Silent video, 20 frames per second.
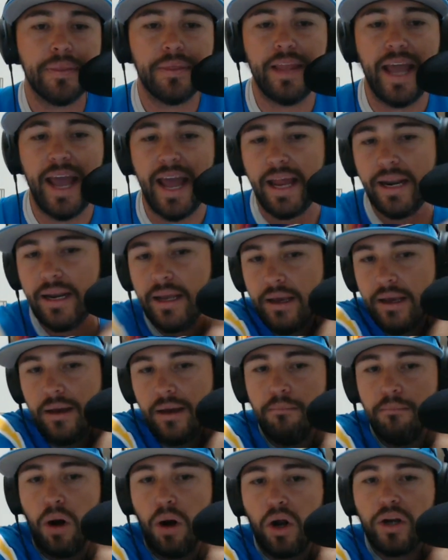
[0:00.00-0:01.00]
Then
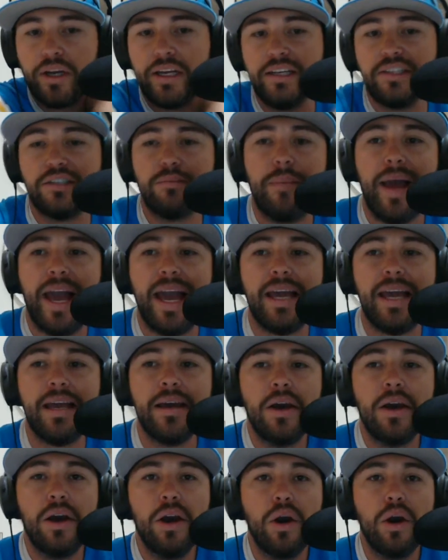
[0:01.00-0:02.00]
Marcus May,
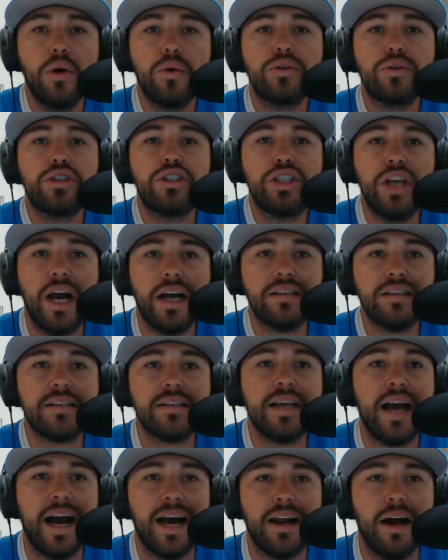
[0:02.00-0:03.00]
who just
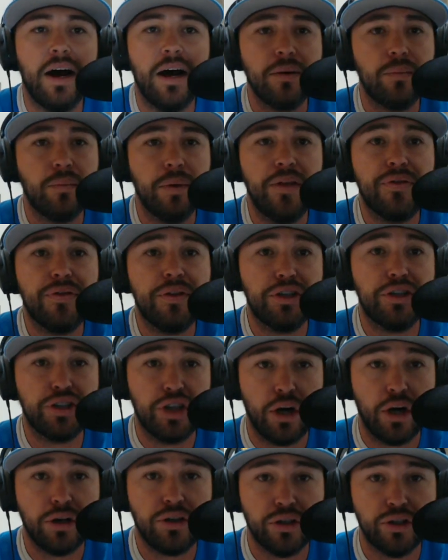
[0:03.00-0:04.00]
got on with the
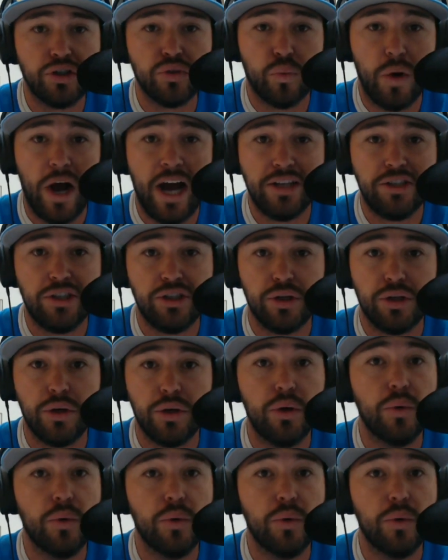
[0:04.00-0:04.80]
Chargers roster,